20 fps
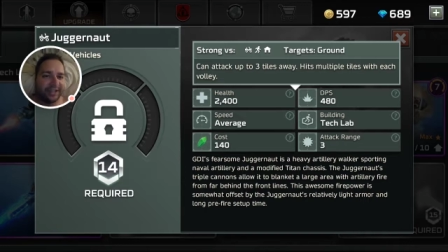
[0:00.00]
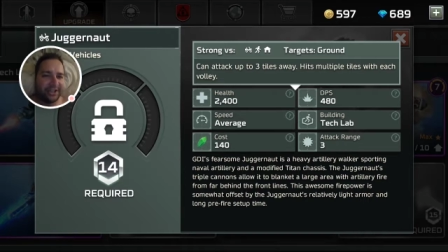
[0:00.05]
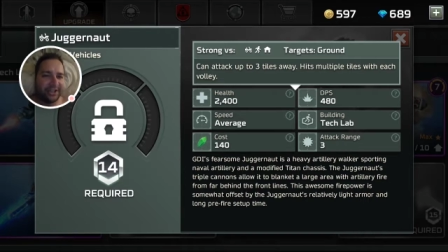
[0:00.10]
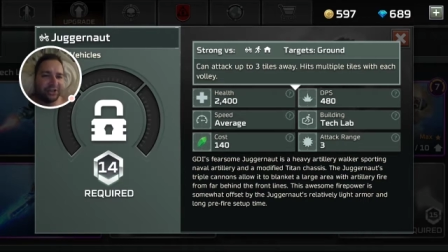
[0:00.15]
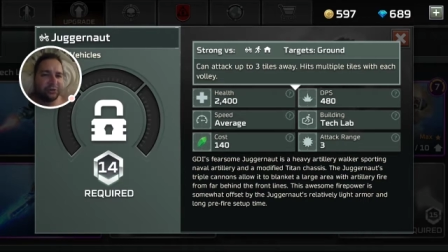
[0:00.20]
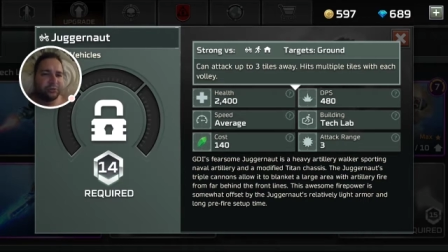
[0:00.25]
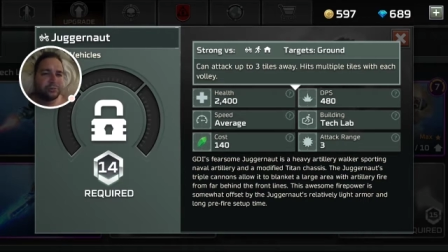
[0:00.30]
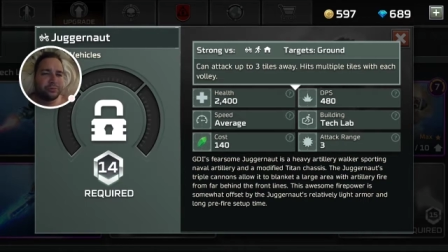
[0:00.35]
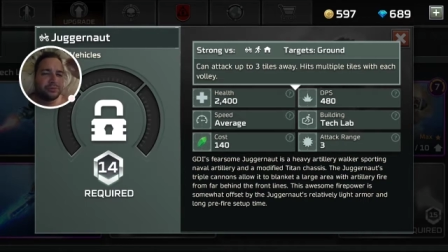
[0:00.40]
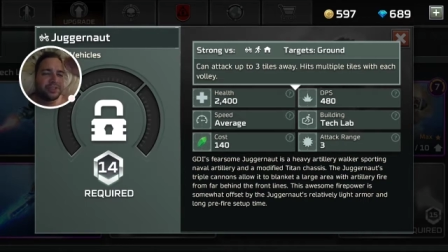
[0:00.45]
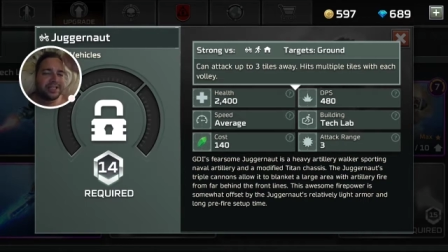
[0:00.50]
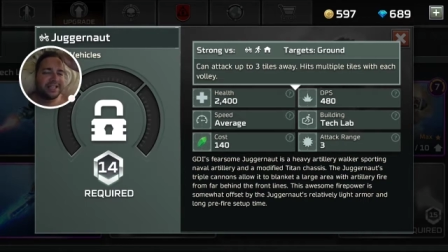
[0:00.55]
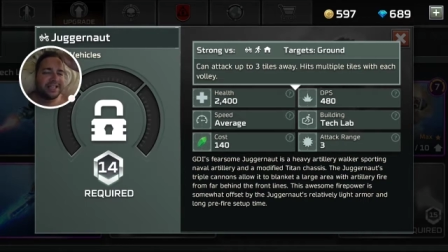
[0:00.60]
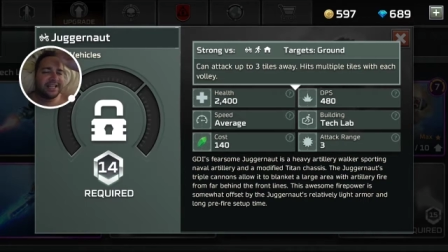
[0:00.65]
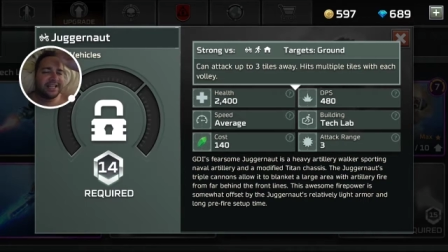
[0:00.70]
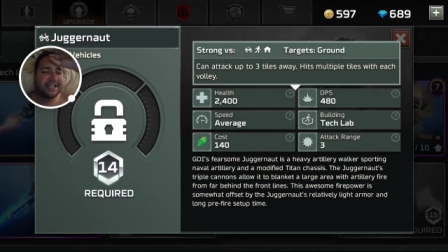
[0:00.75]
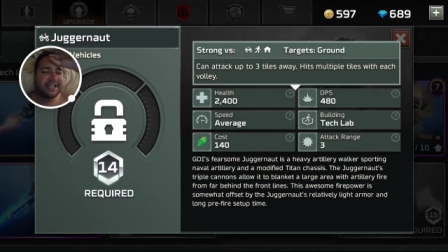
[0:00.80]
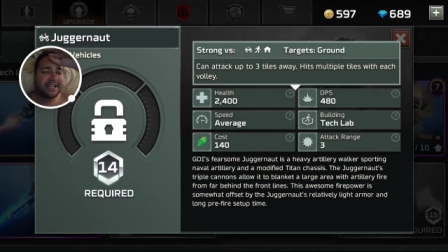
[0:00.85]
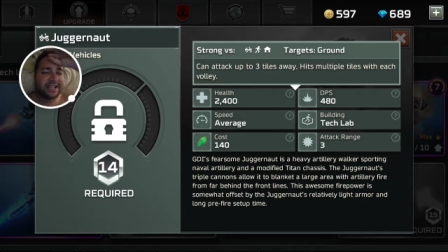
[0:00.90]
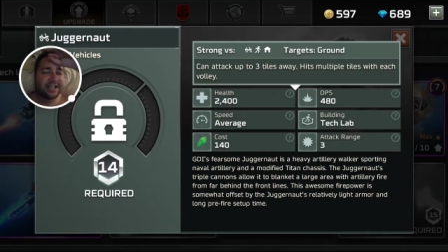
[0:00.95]
You
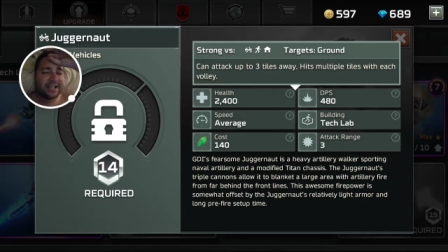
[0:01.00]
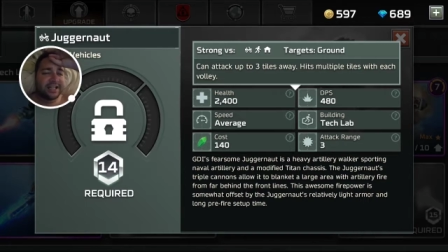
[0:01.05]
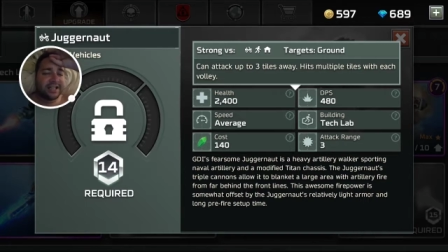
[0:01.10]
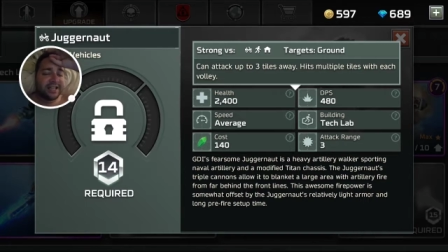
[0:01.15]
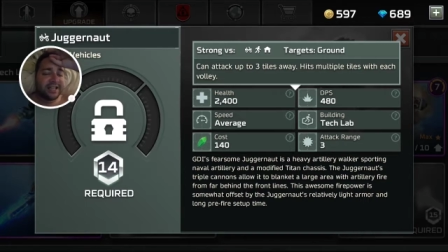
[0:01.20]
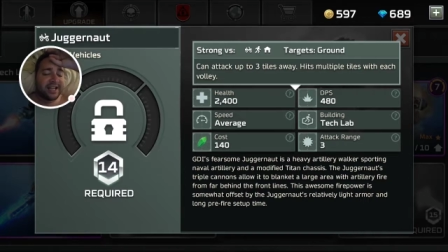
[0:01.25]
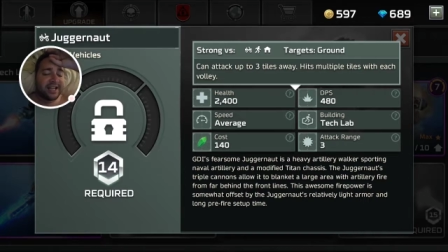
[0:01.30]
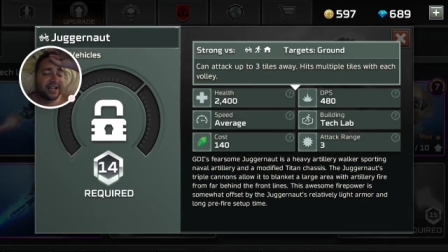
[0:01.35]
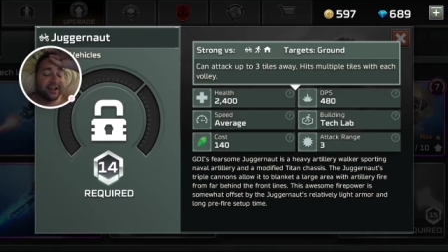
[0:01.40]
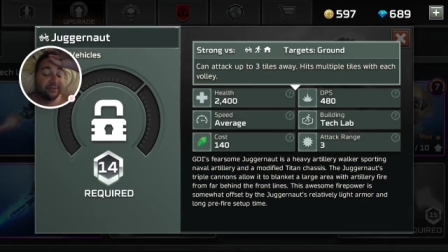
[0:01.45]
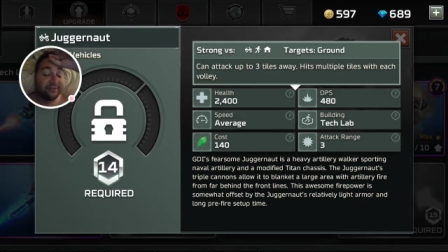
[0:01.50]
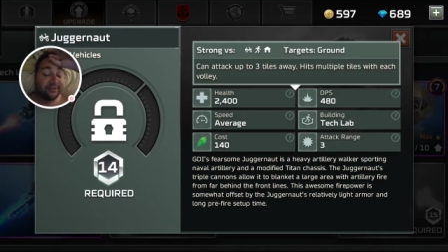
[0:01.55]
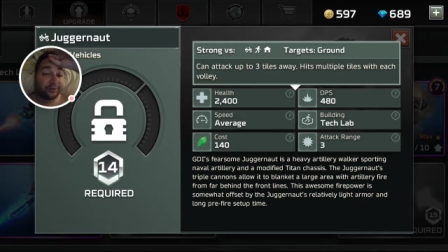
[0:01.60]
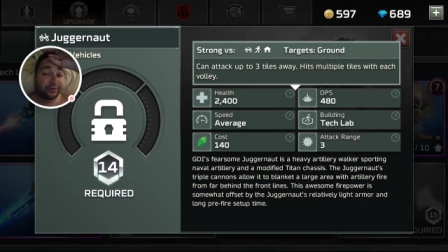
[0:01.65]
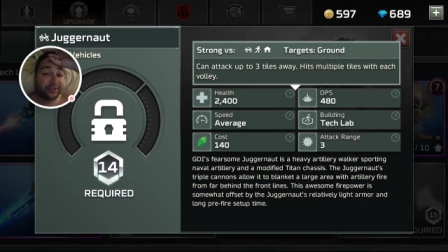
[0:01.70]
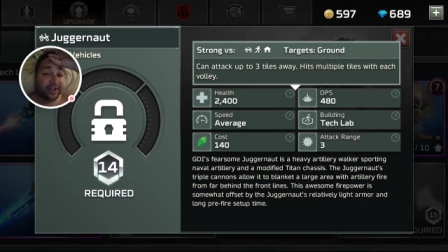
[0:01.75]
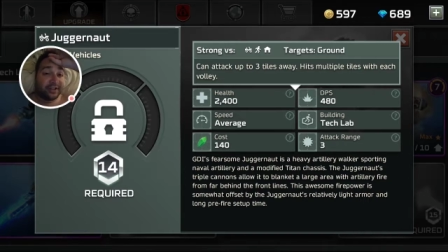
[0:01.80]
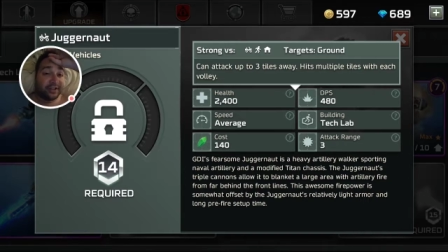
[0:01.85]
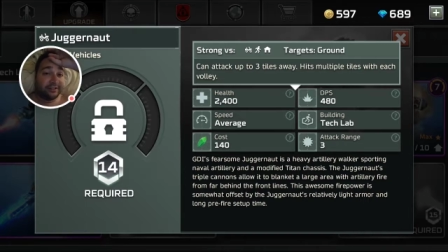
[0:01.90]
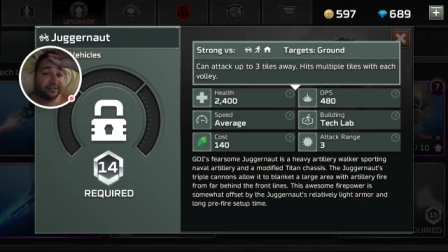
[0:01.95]
need, at those
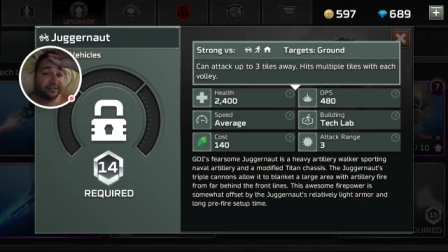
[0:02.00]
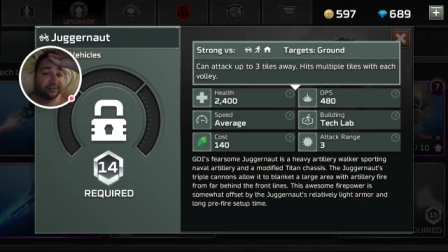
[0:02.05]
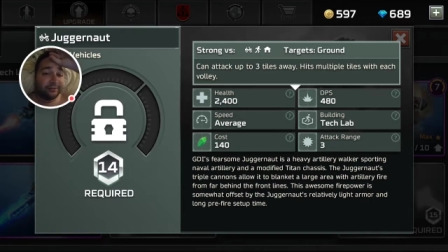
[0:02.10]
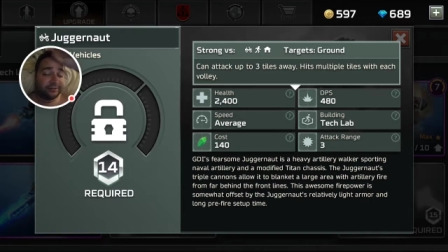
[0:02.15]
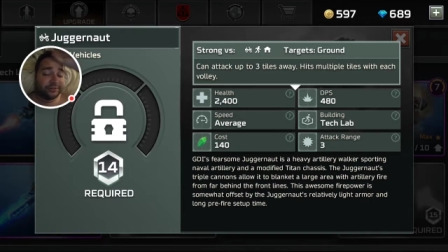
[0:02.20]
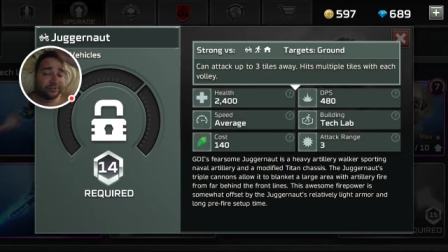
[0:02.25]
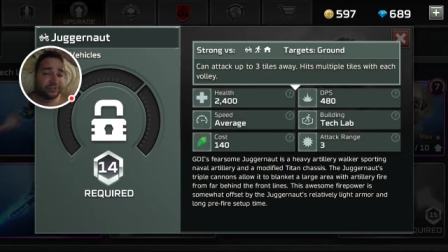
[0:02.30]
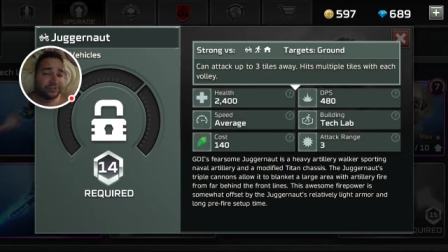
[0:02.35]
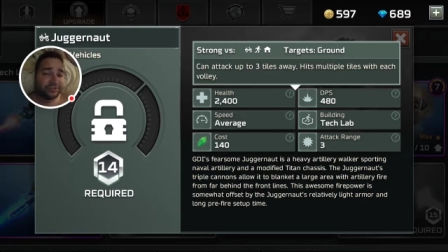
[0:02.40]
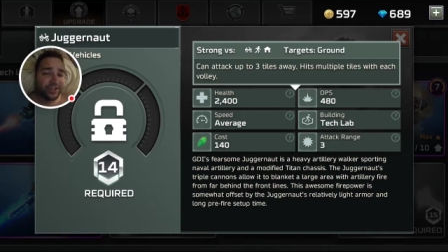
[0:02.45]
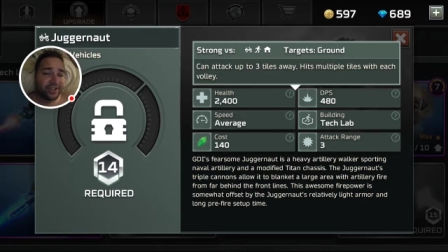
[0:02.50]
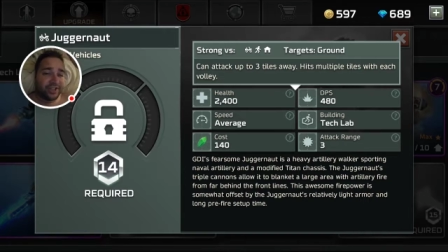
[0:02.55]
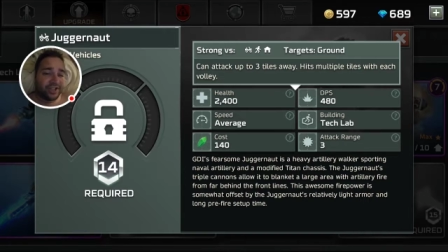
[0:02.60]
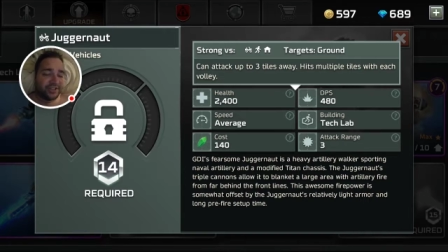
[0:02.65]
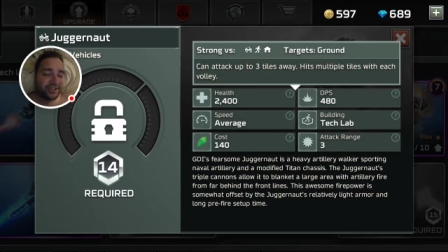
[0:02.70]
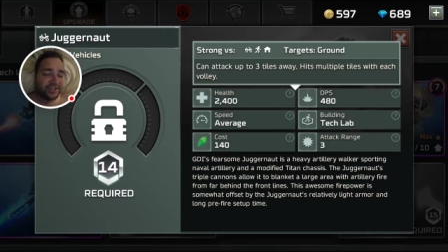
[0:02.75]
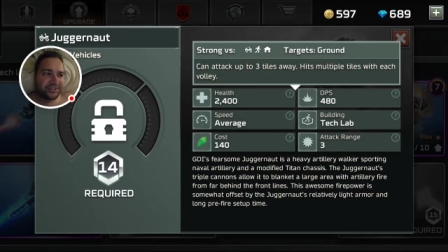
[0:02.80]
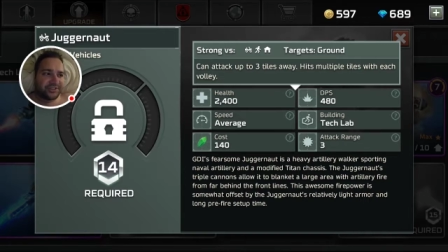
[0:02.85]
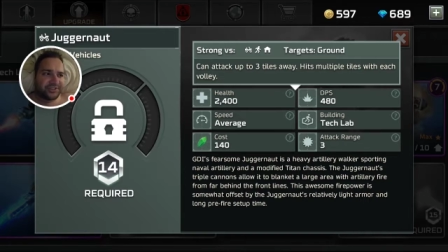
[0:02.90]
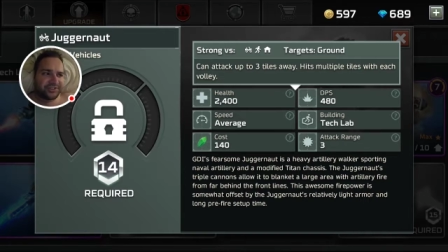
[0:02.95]
higher levels,
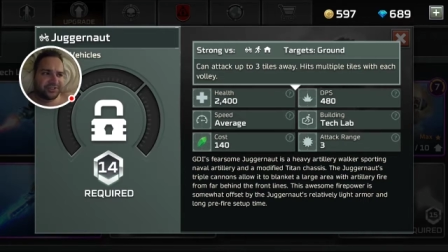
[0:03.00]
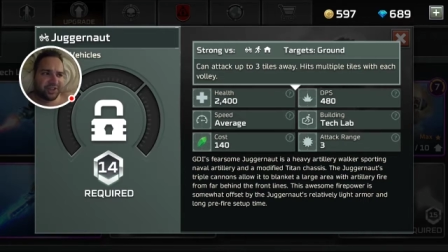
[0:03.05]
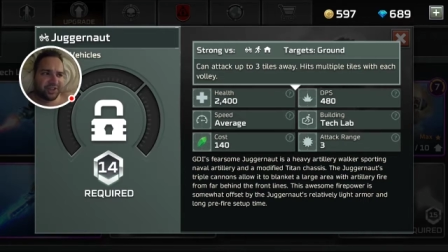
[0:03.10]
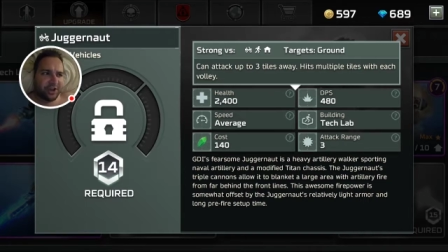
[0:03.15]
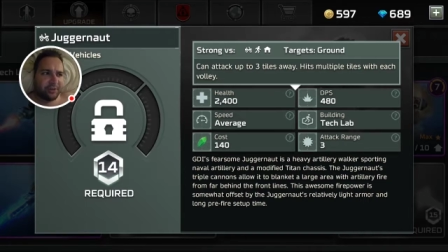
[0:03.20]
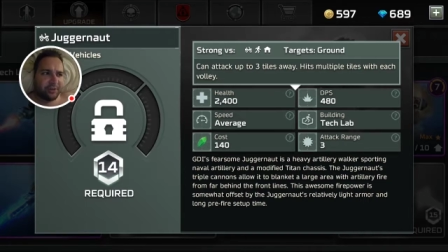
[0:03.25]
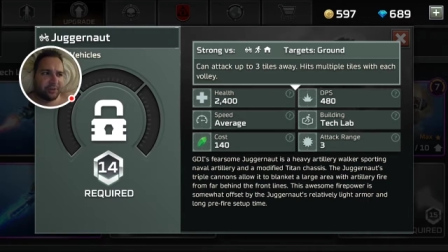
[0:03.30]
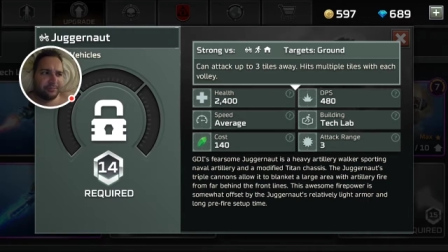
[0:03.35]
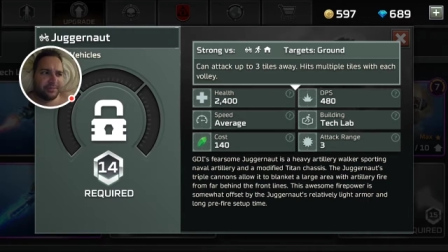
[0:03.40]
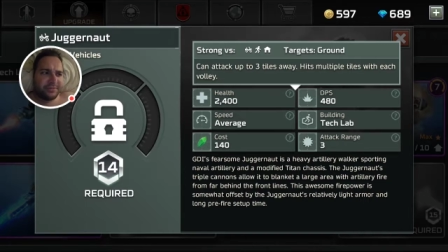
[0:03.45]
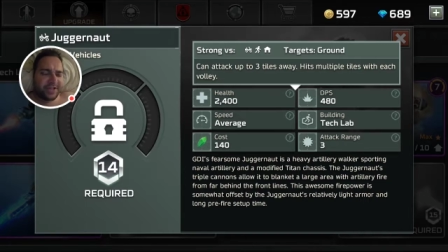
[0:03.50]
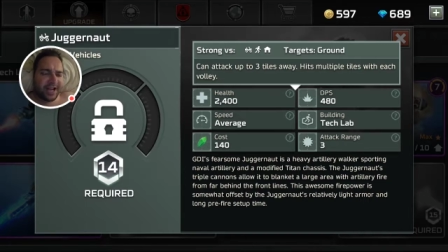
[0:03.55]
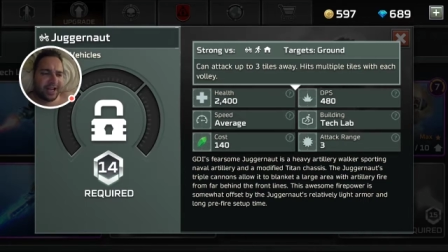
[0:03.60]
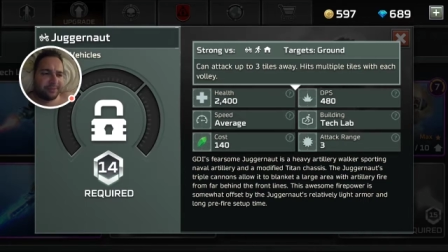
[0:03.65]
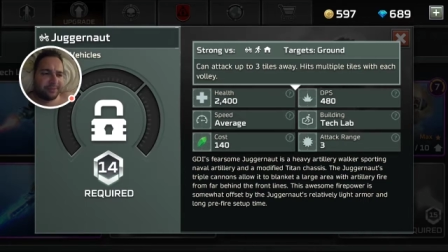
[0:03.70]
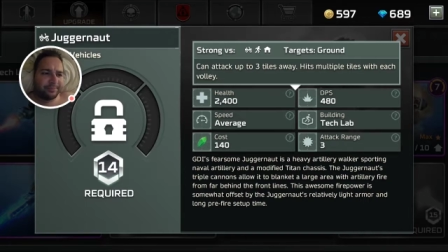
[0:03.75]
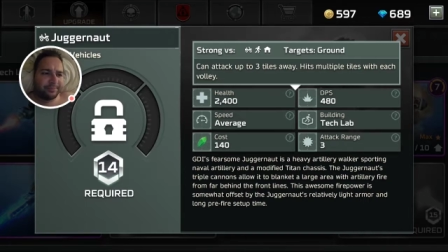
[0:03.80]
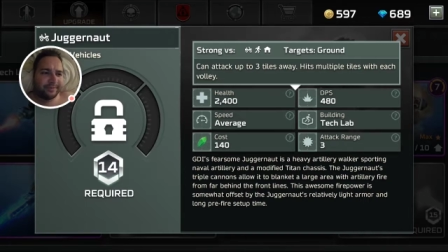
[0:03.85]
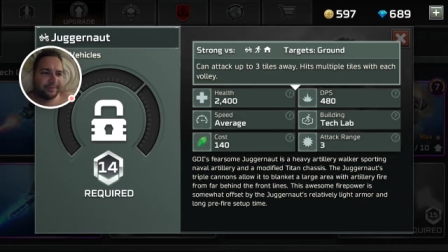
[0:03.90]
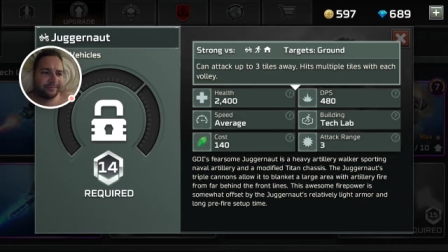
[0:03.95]
some
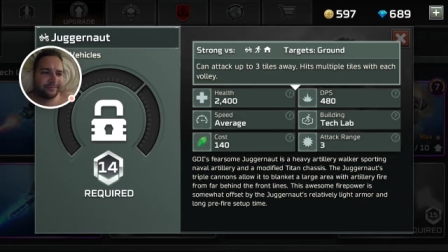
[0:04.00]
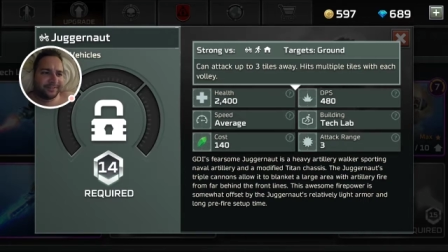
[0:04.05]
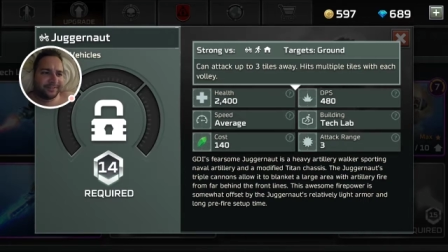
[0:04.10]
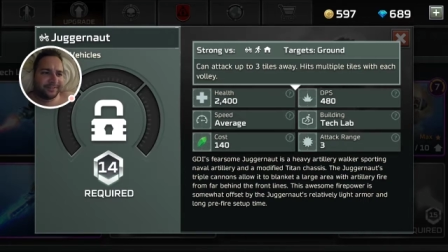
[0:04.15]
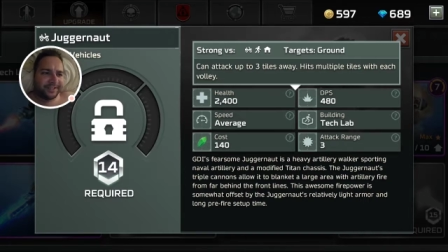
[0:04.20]
type of